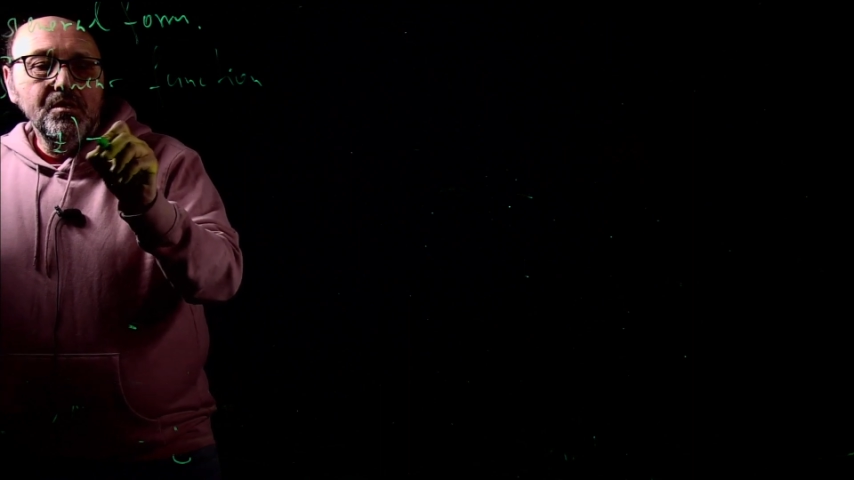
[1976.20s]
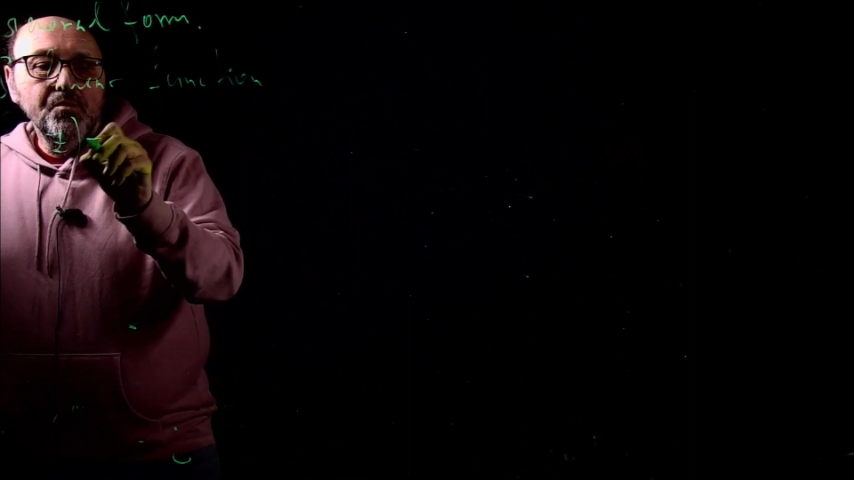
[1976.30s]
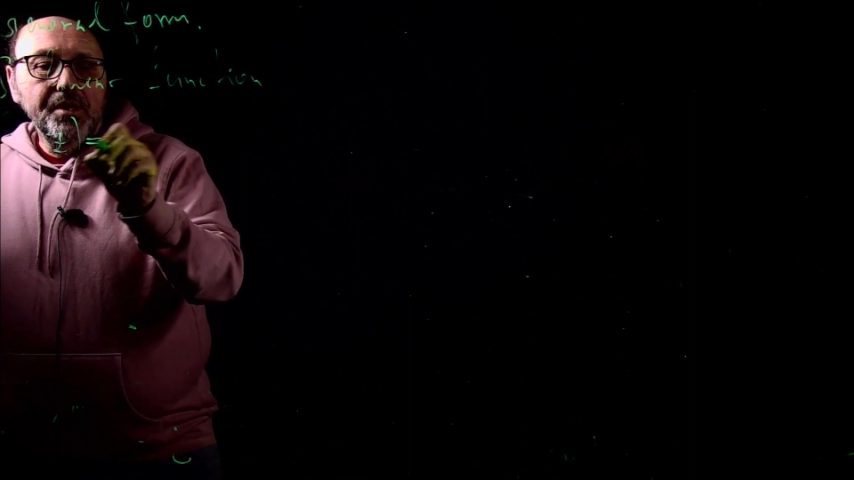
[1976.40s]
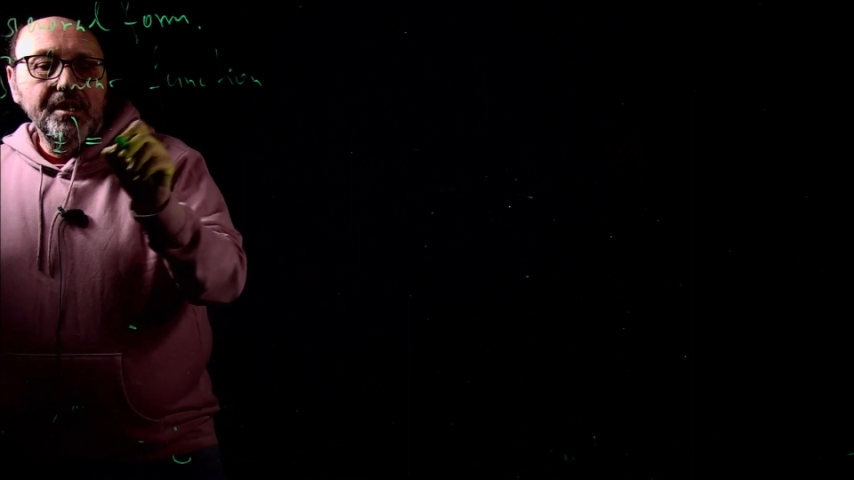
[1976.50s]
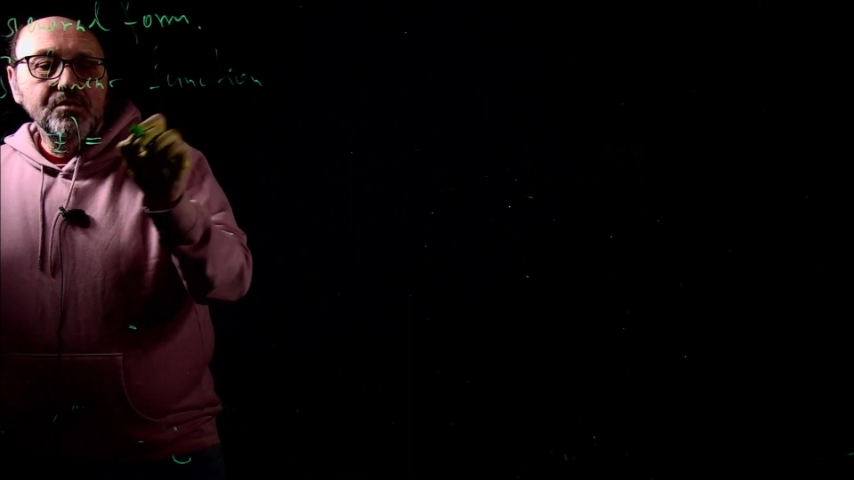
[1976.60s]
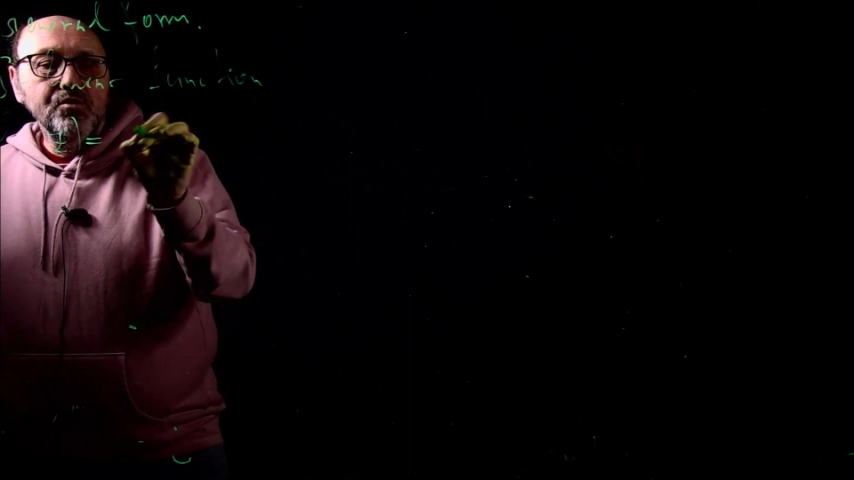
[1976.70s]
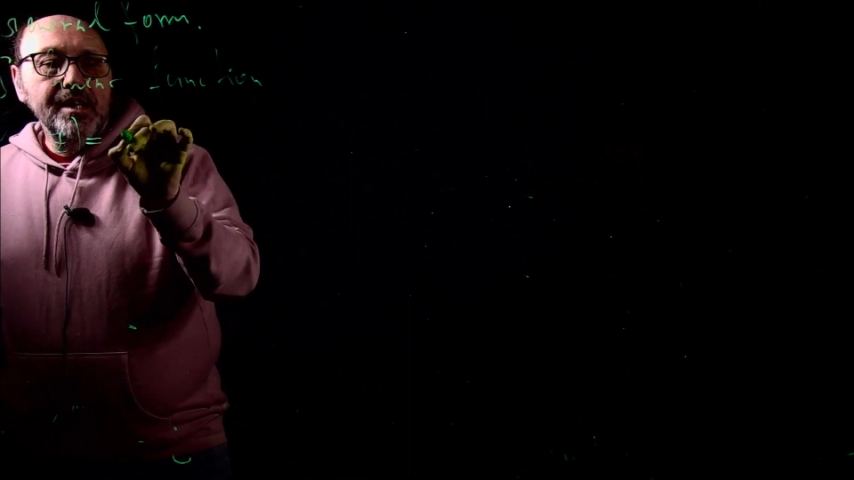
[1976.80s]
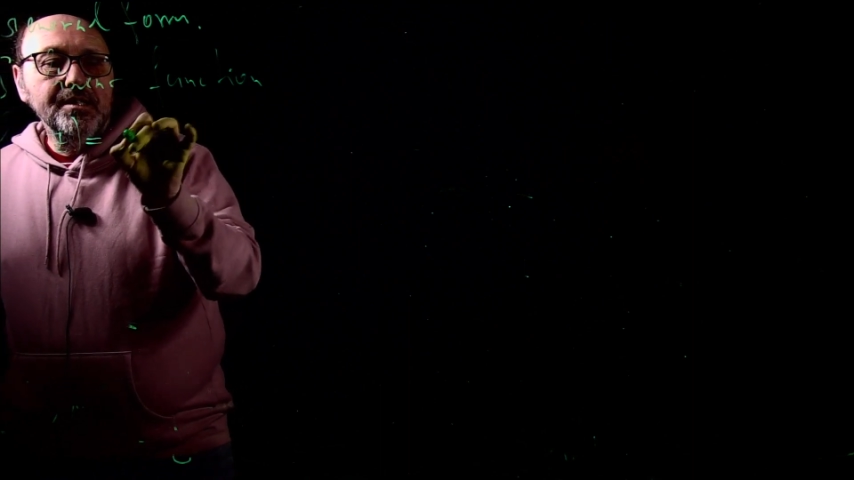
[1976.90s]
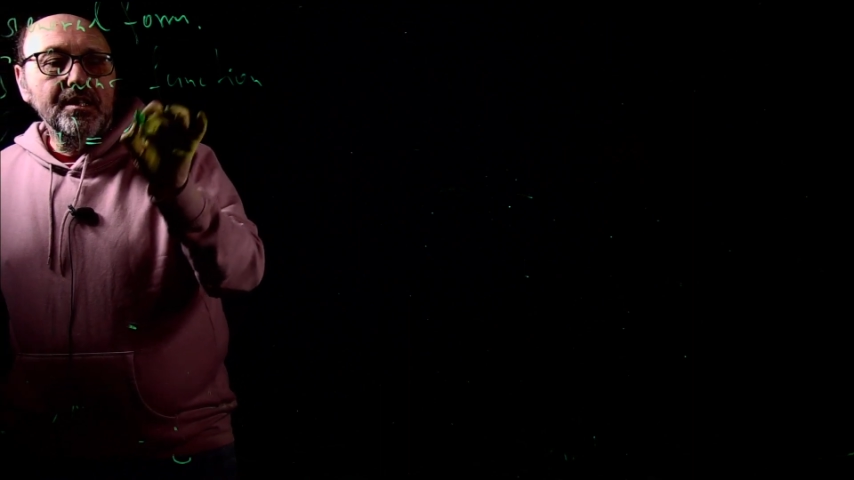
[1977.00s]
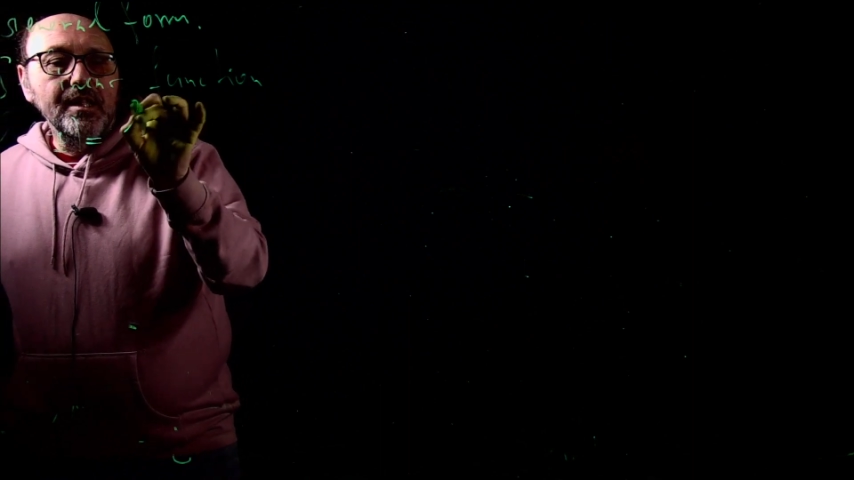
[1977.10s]
we can
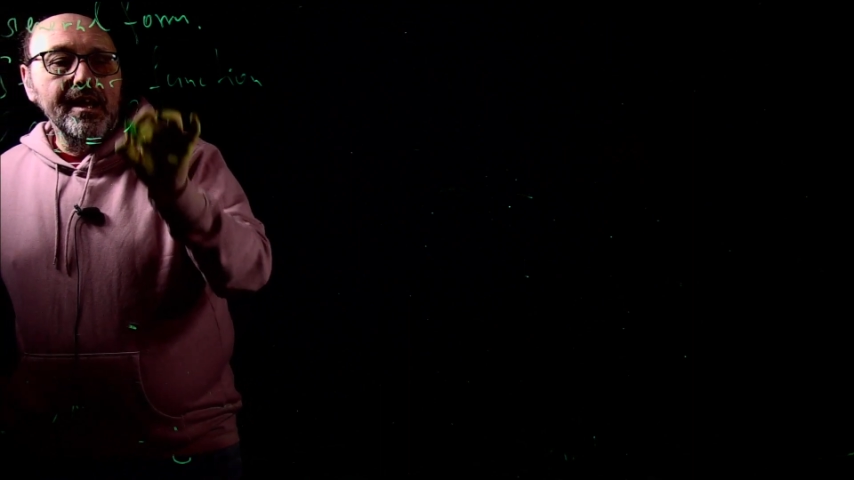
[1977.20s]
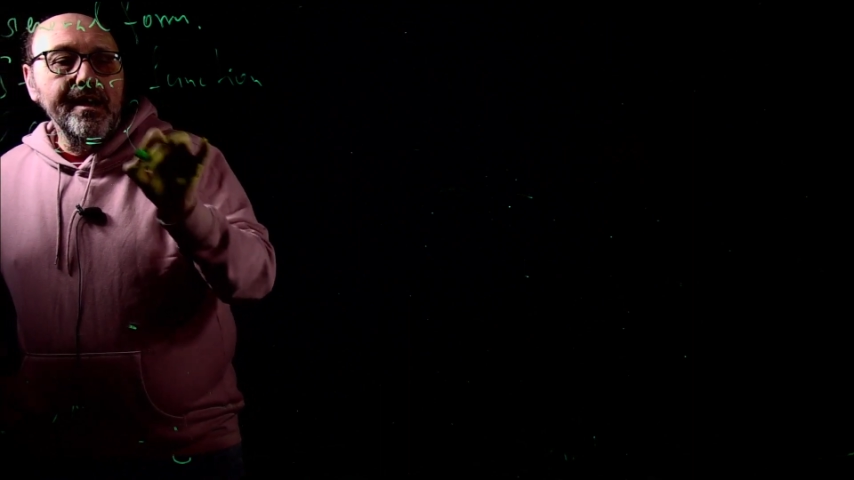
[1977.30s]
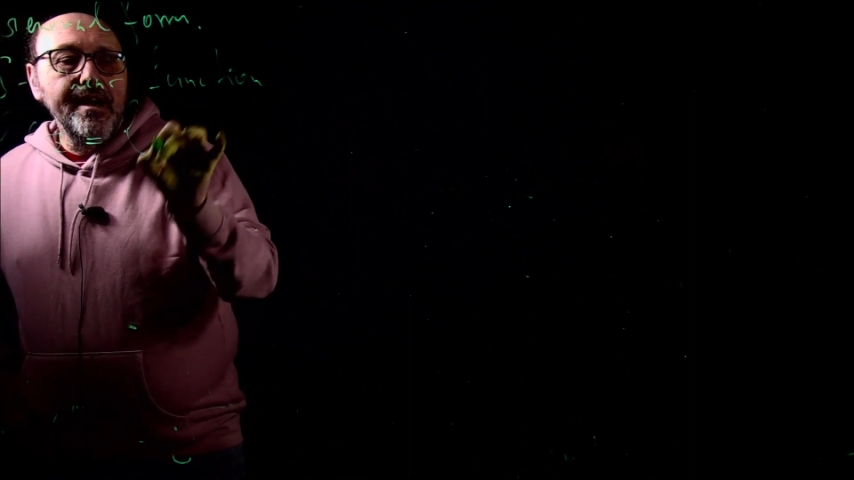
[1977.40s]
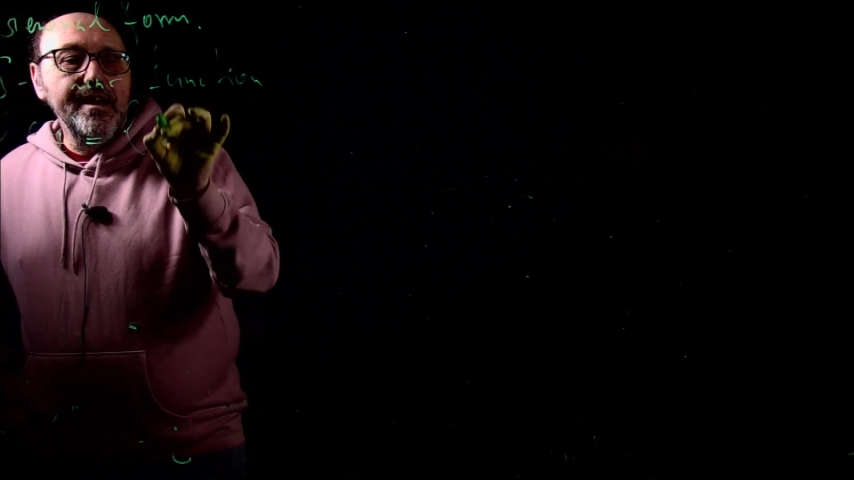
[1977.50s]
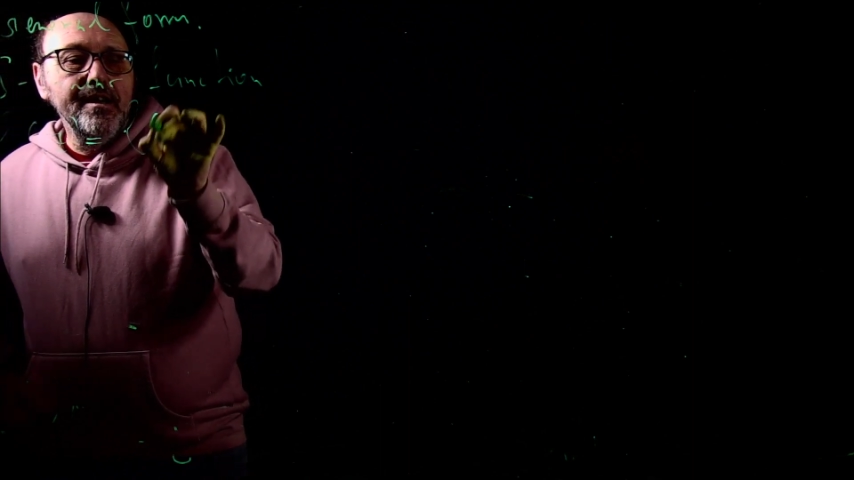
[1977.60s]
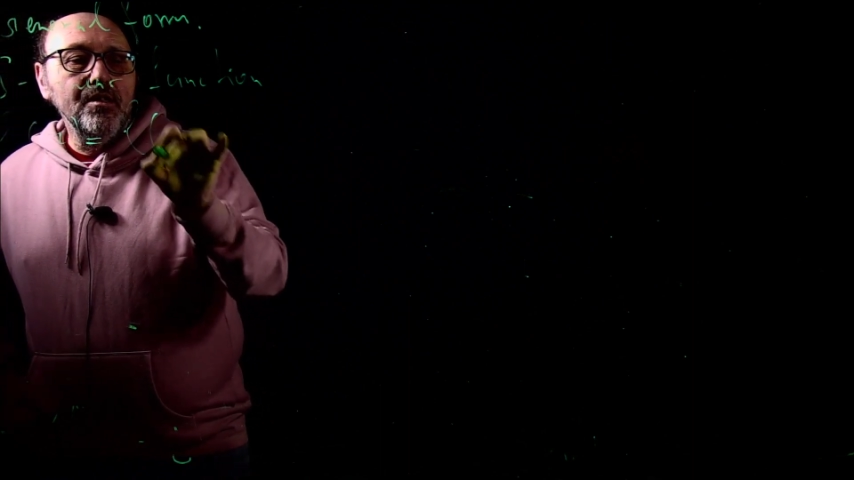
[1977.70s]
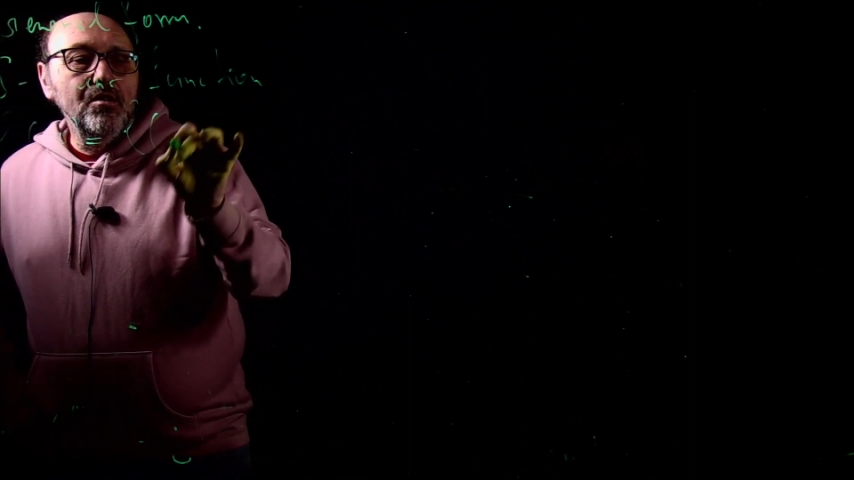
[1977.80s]
write it like L